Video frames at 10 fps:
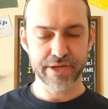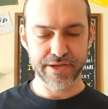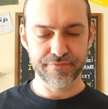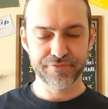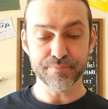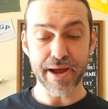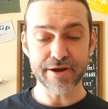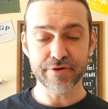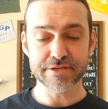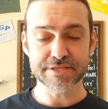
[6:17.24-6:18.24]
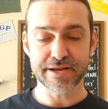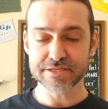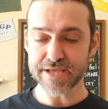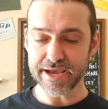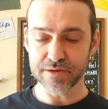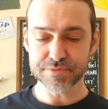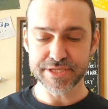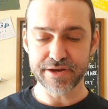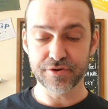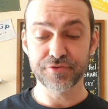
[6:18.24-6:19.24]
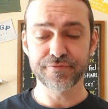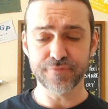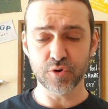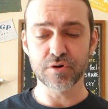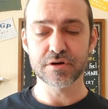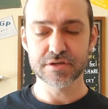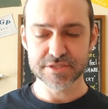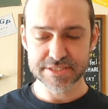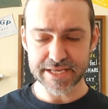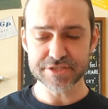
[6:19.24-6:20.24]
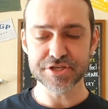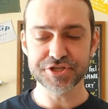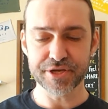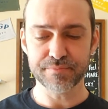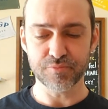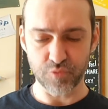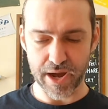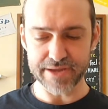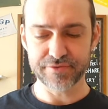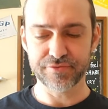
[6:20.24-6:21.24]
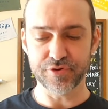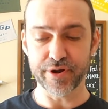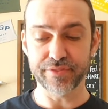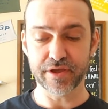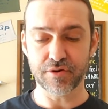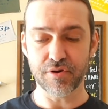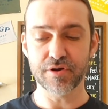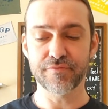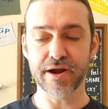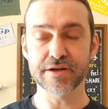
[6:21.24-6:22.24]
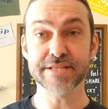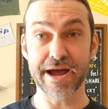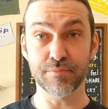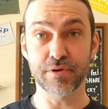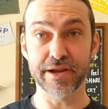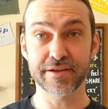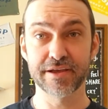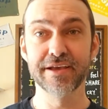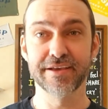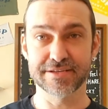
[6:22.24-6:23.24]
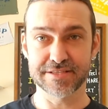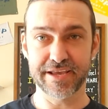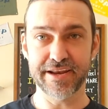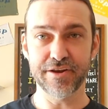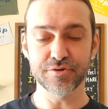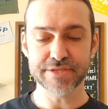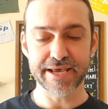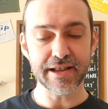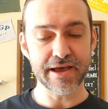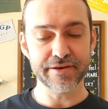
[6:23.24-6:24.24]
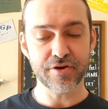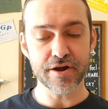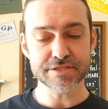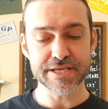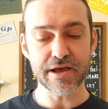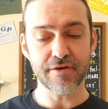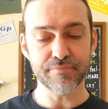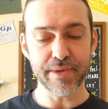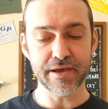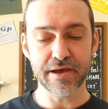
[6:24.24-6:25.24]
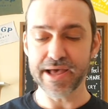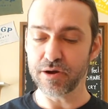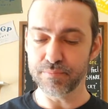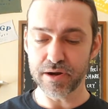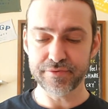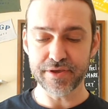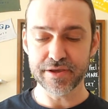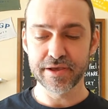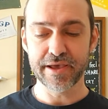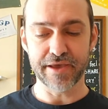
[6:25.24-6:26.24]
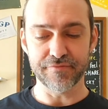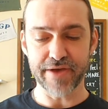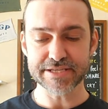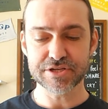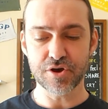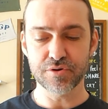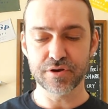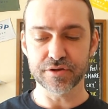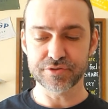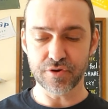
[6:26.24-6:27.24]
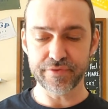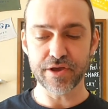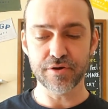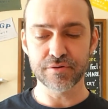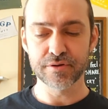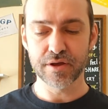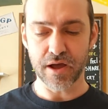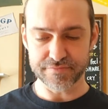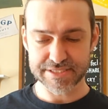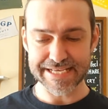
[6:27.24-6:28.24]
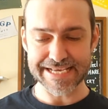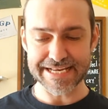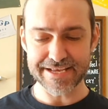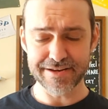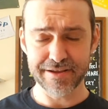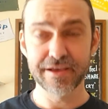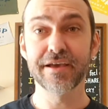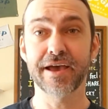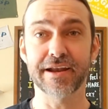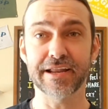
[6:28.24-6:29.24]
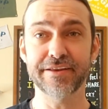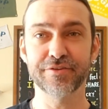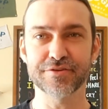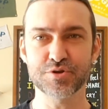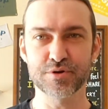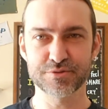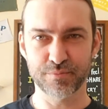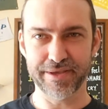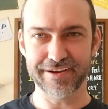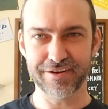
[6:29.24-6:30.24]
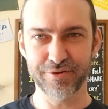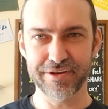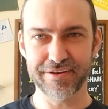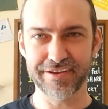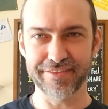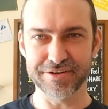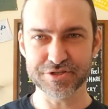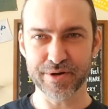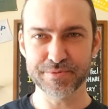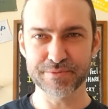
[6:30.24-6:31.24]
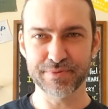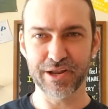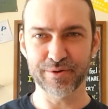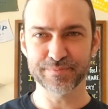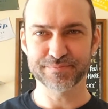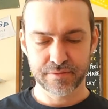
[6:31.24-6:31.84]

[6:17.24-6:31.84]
gives migrants and asylum seekers full citizenship rights during the coronavirus outbreak, is the Giddy News headline, courtesy of Mia Alberti and Vasco Cotovio of C N N, and a link to the source will be included in the description below.